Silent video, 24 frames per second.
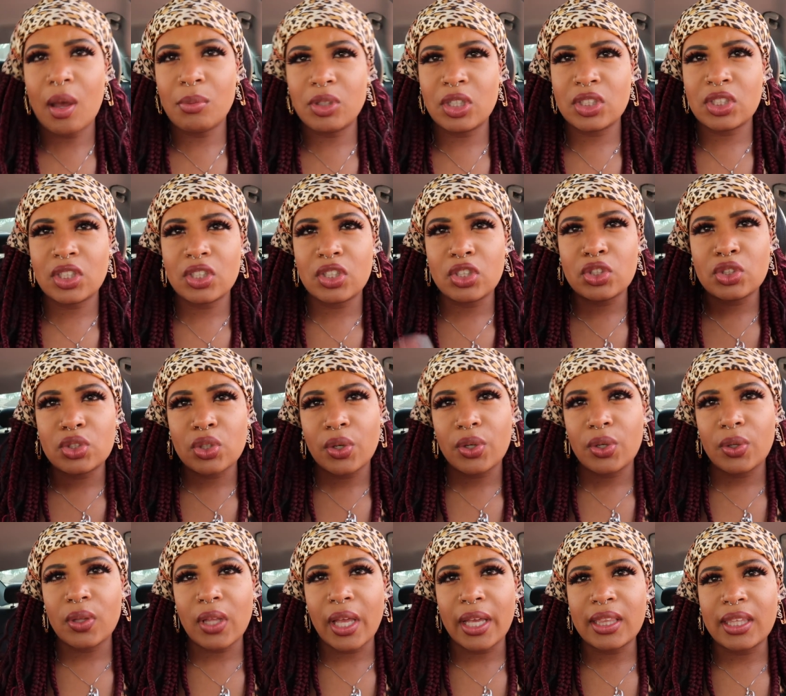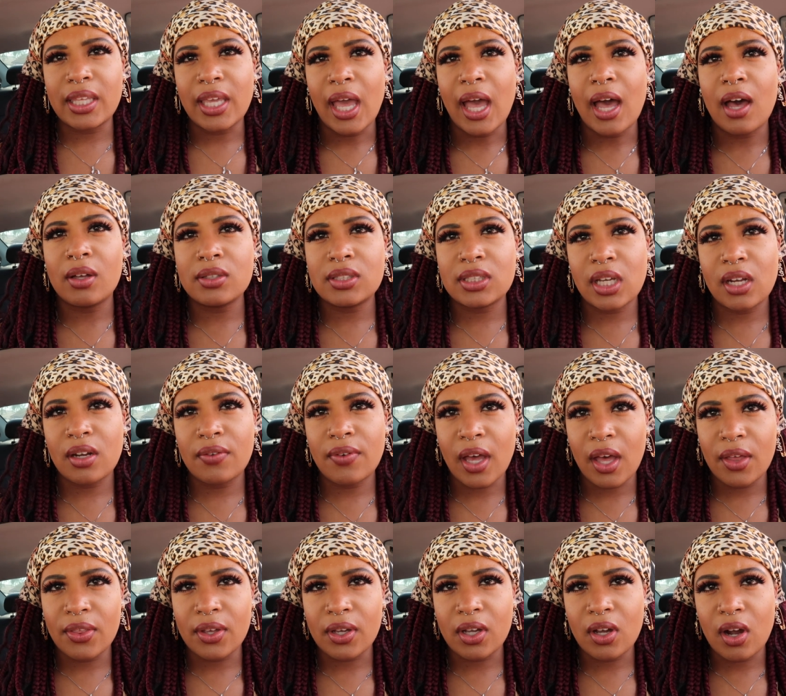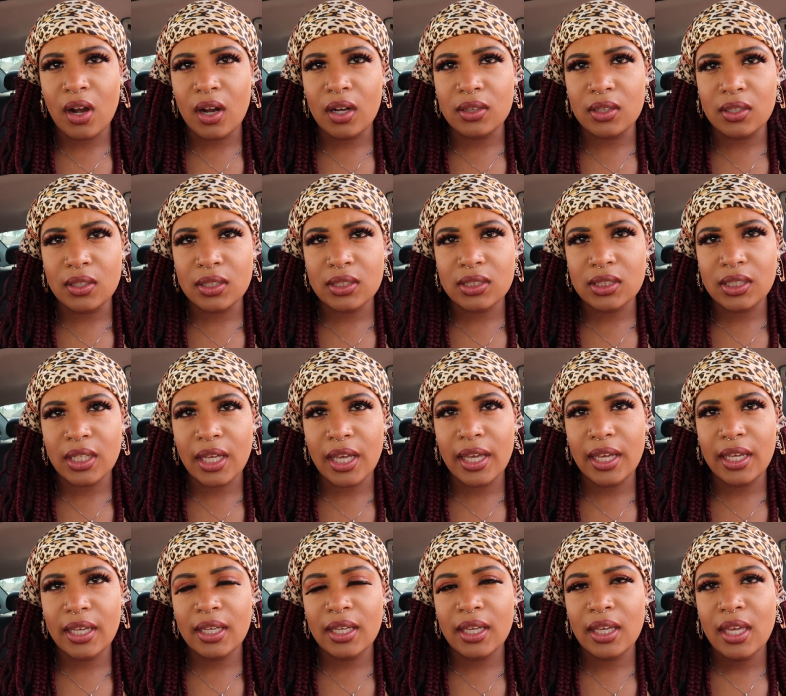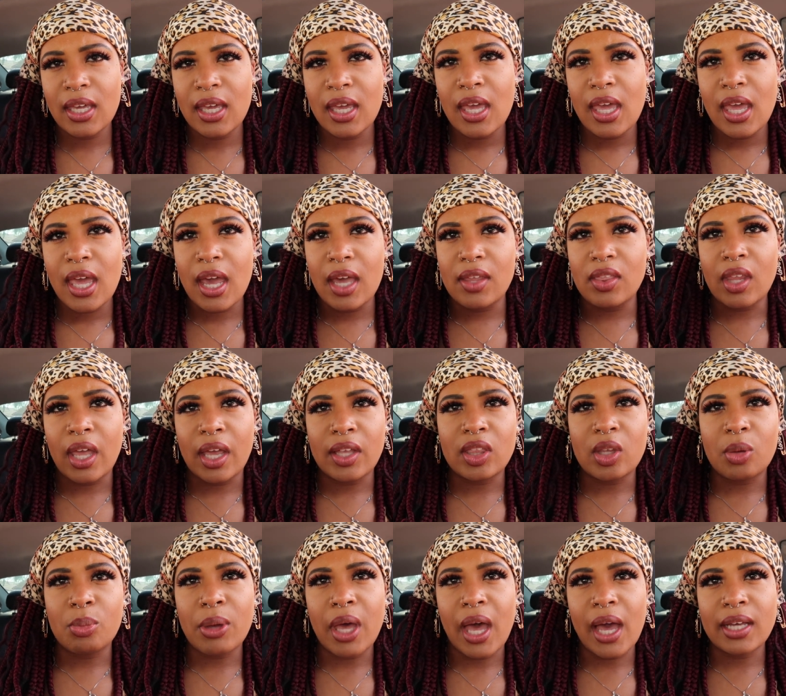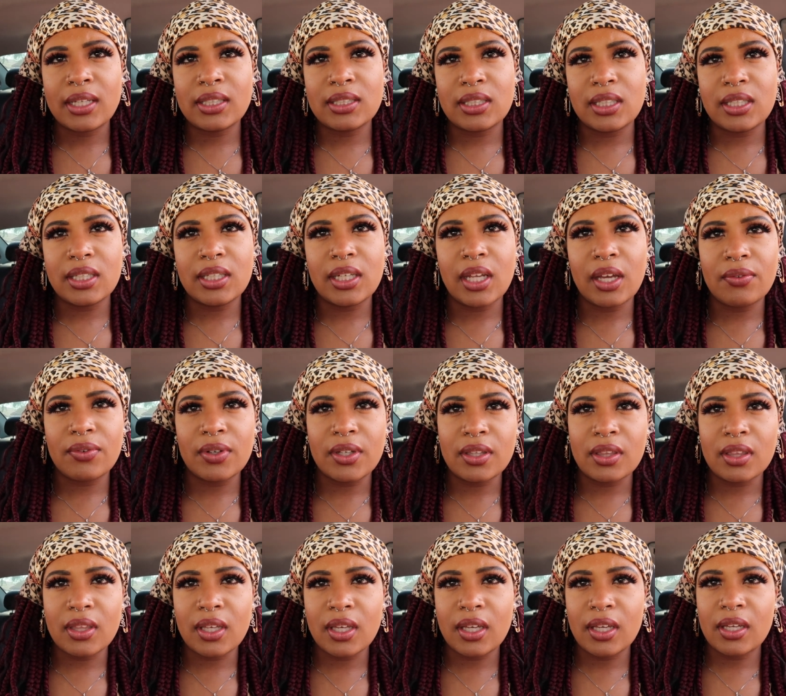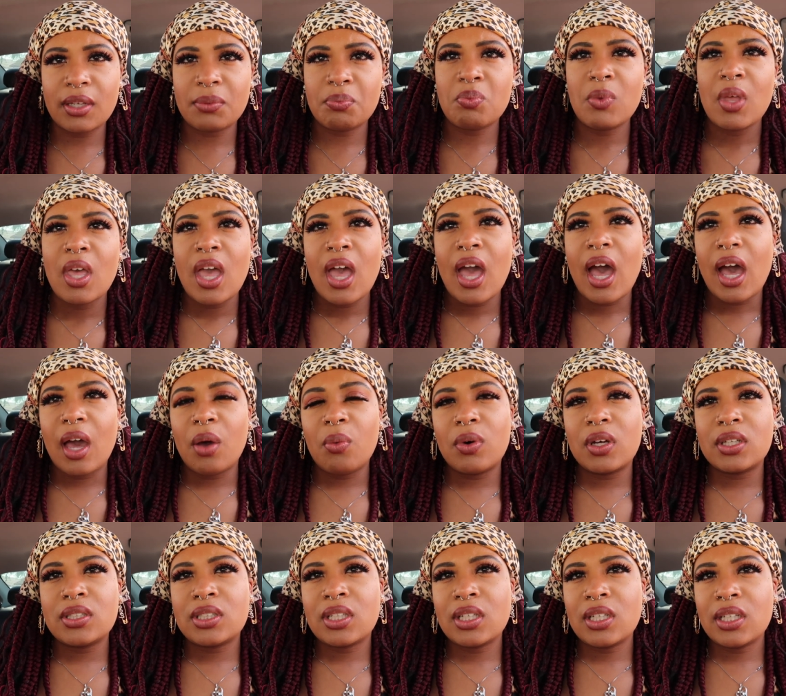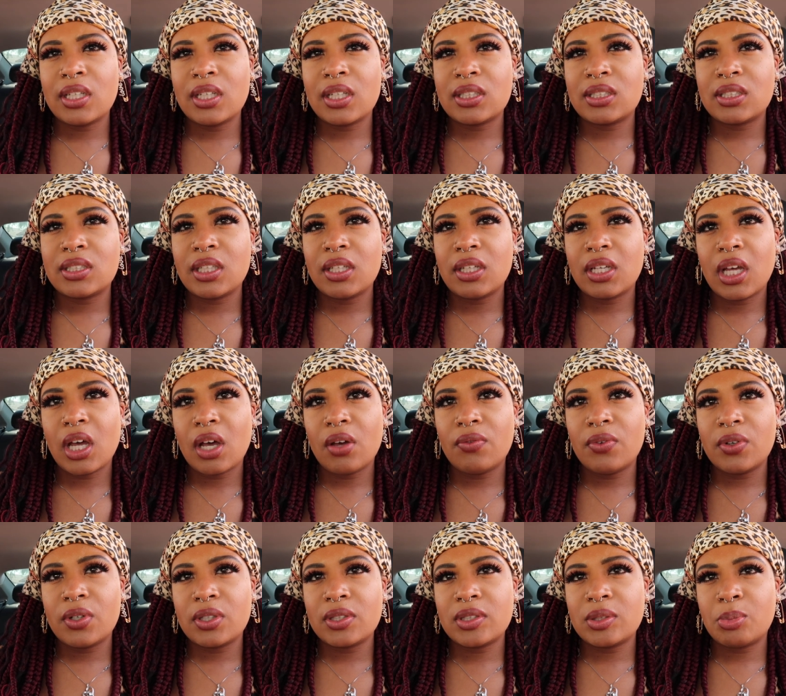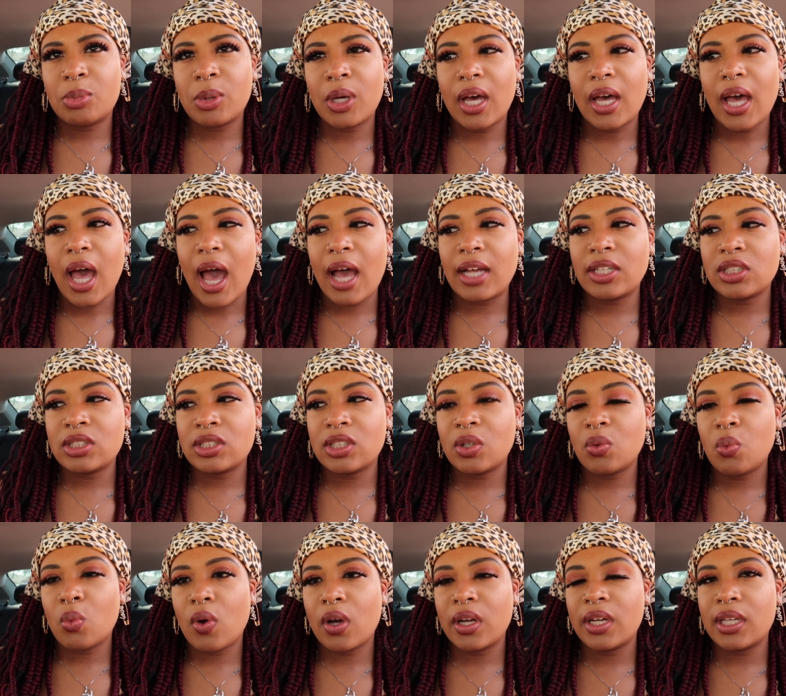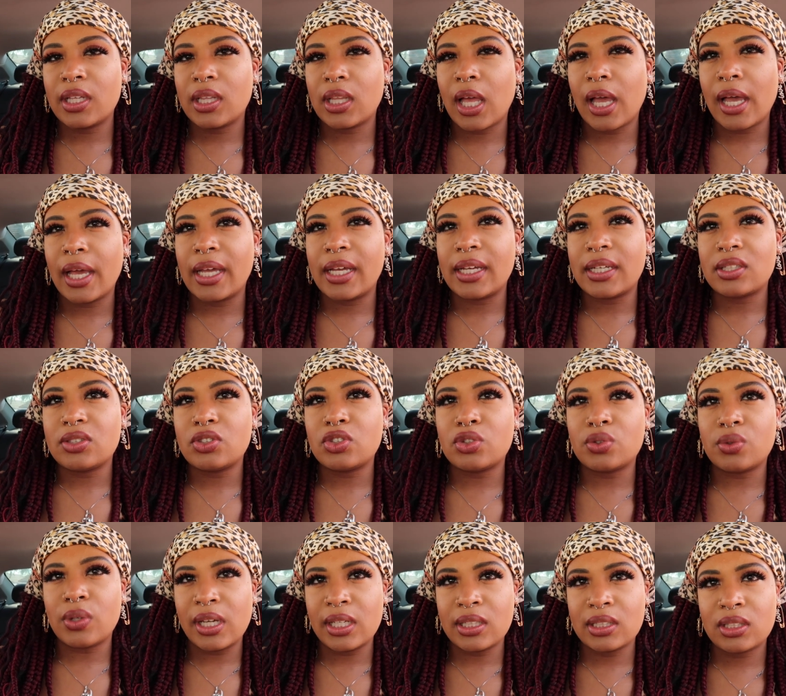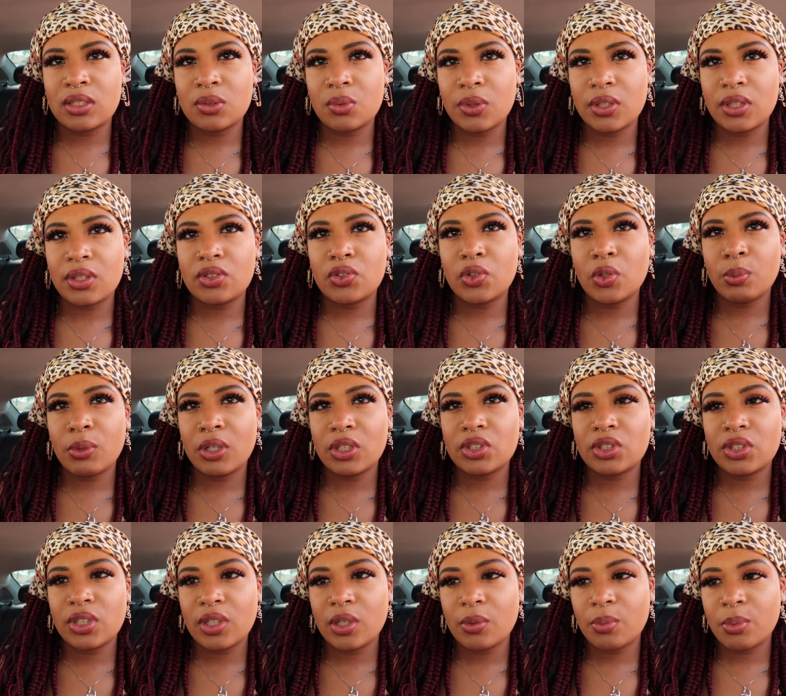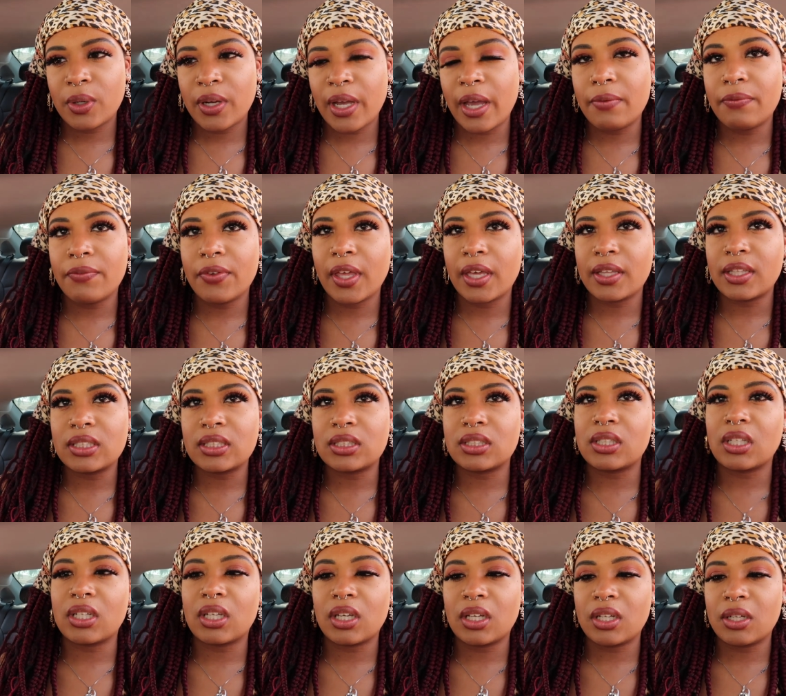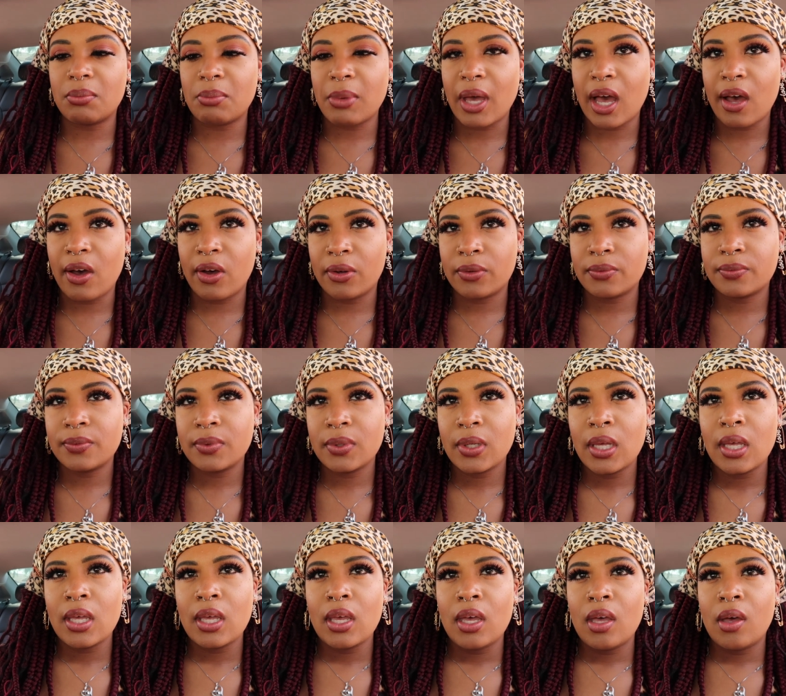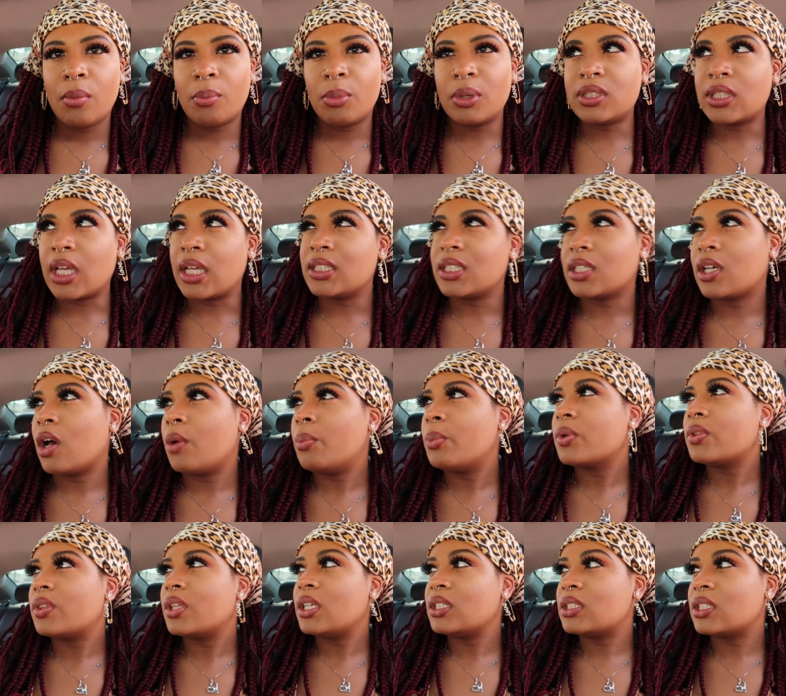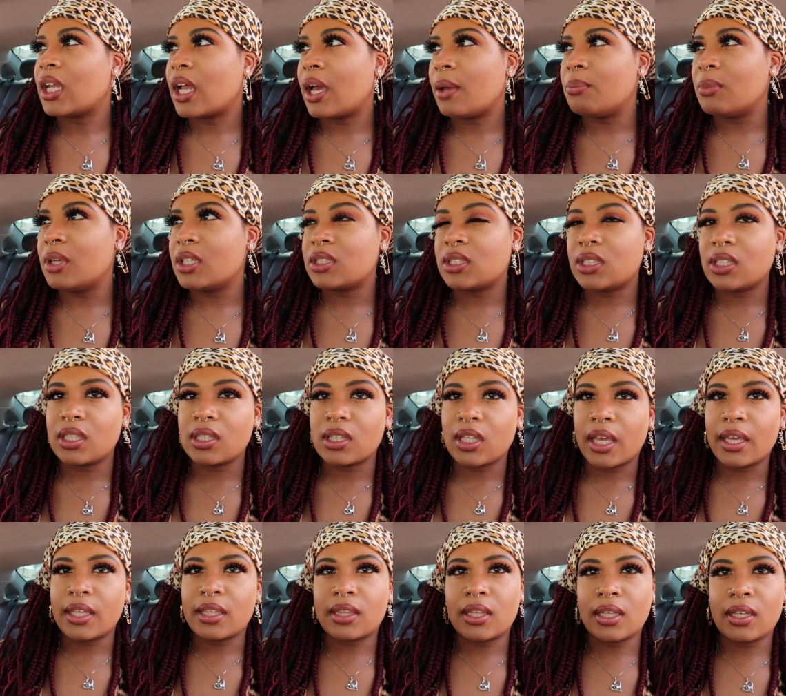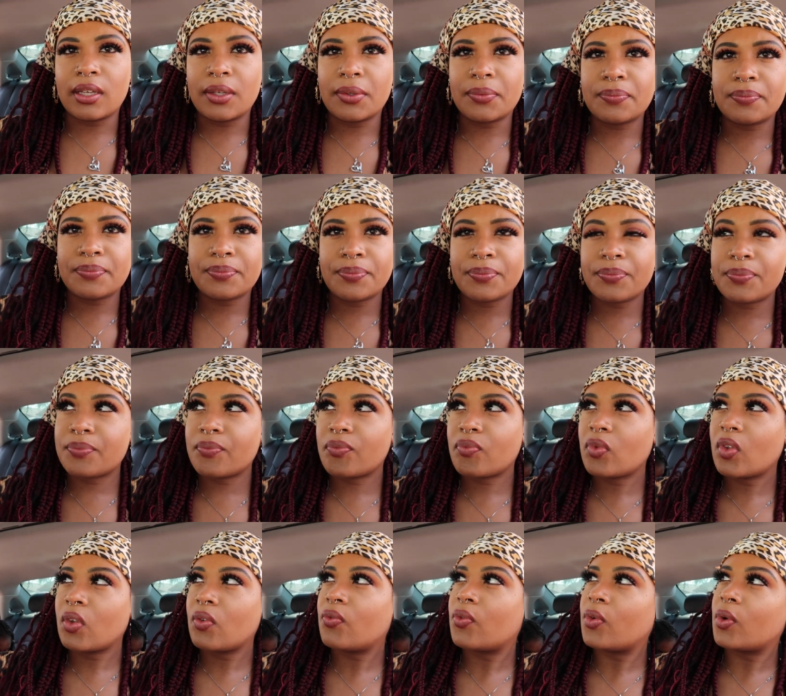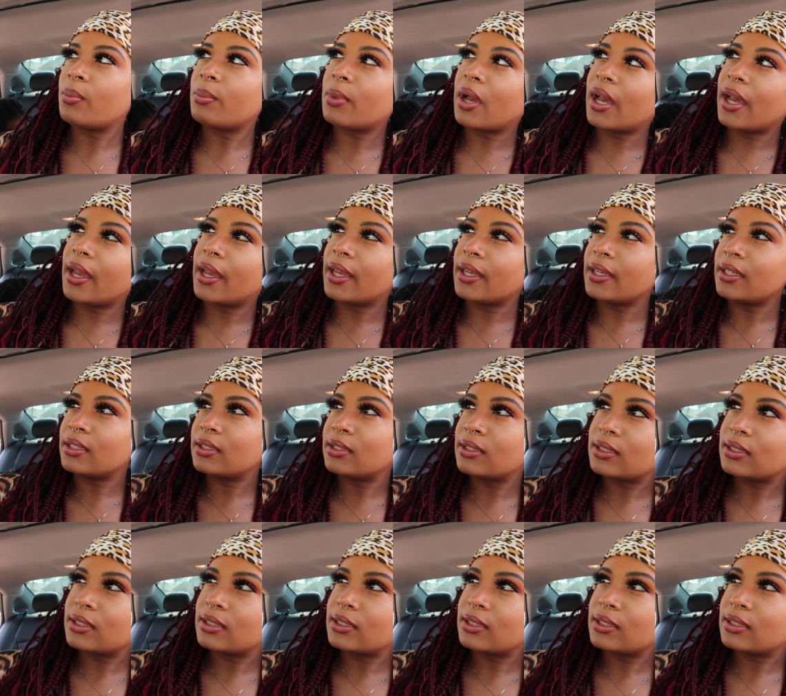I'm just gonna show you like the outside of how the car looks like, and like the back seat and everything. I was gonna get seat covers, but I just didn't want it like drenched with too much cheetah print. I feel like this is a good amount, besides a couple things that I'm missing, like for my